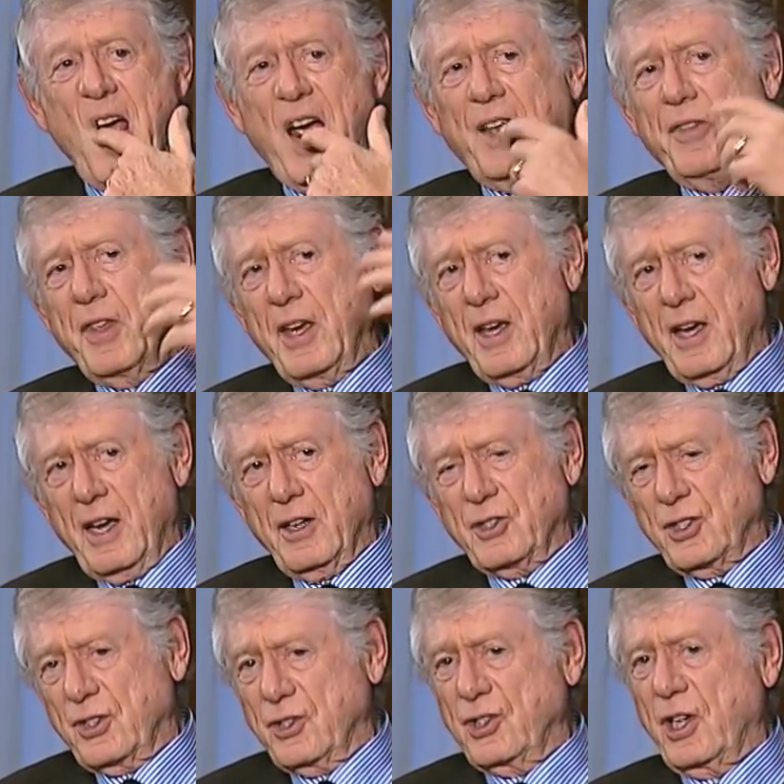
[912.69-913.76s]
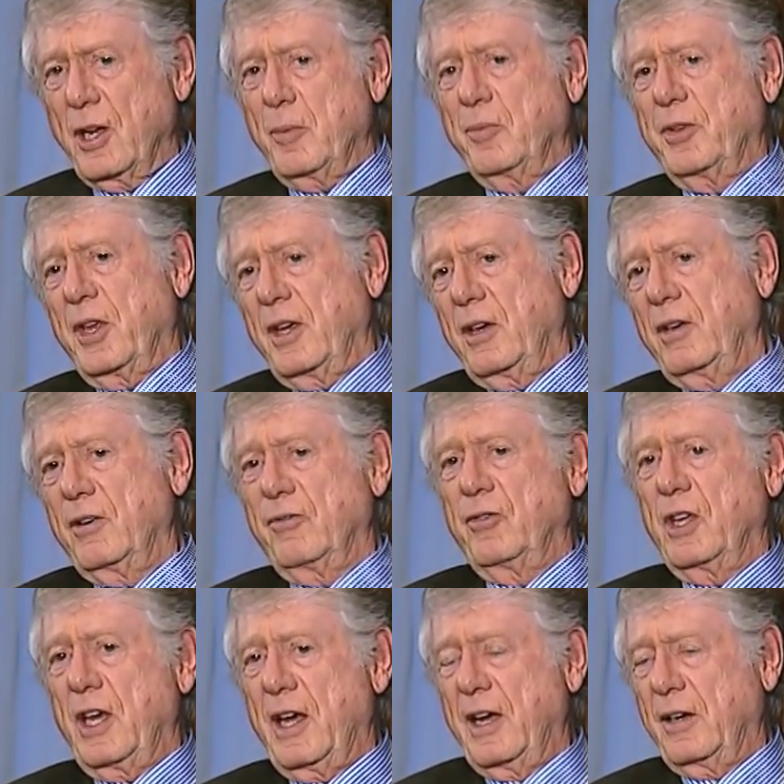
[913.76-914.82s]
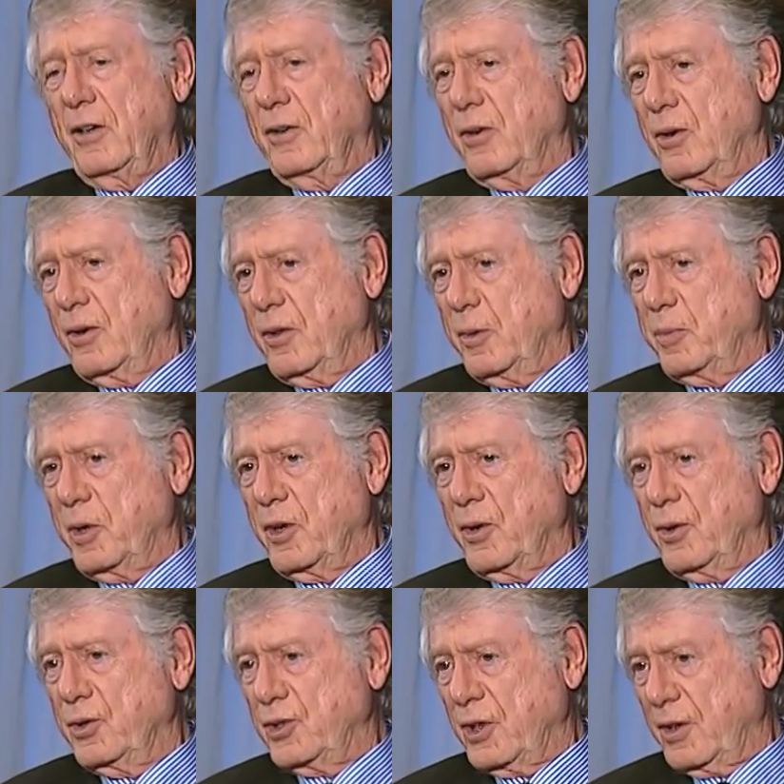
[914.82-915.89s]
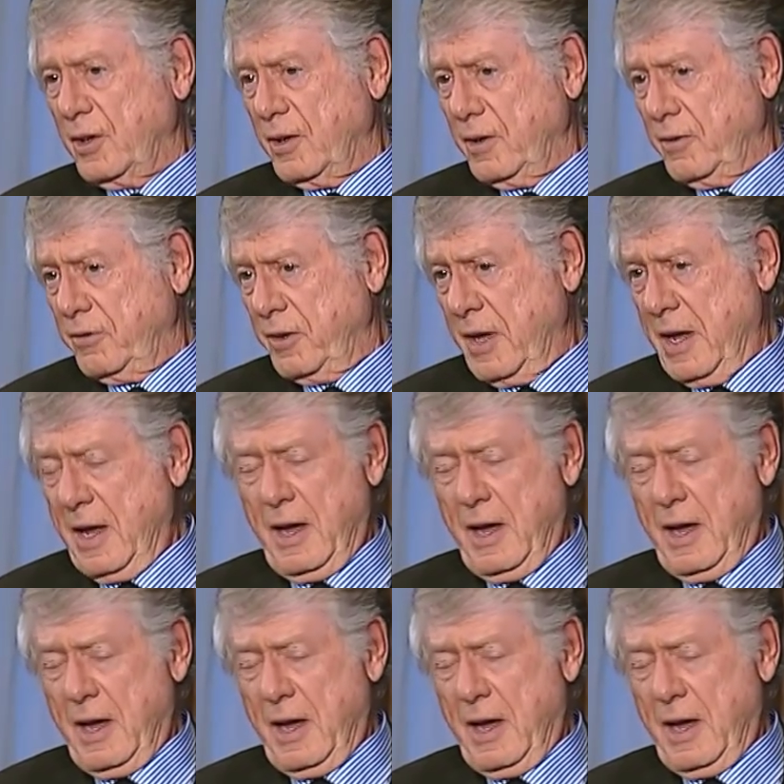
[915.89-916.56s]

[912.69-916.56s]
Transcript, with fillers: And they asked the same thing of the anchor or the producer of,